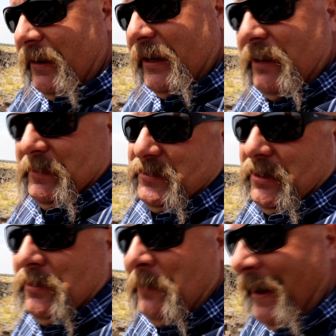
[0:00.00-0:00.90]
I going to get my
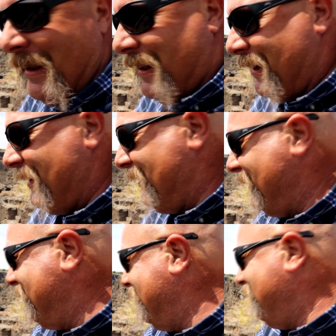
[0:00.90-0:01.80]
drone back?
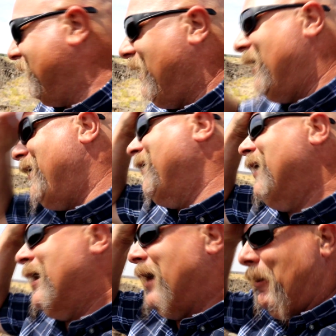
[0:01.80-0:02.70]
I'm like, oh,
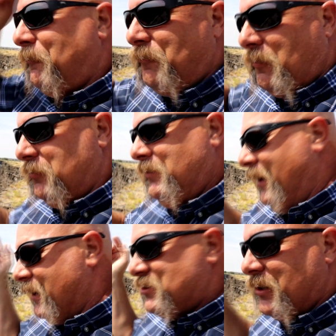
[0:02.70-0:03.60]
it
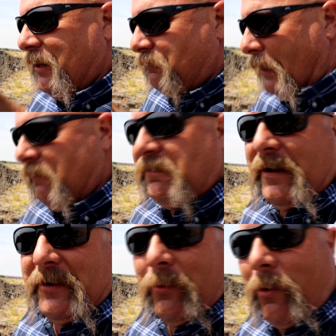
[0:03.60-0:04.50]
hit a tree and probably
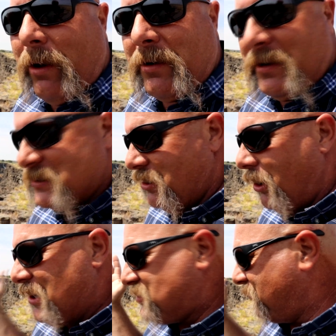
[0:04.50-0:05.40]
fell in the water, and it's
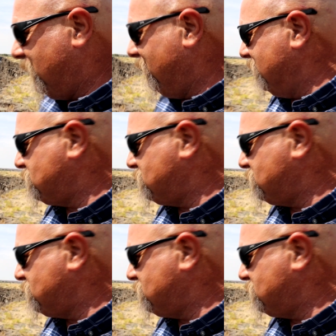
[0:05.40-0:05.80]
lost forever.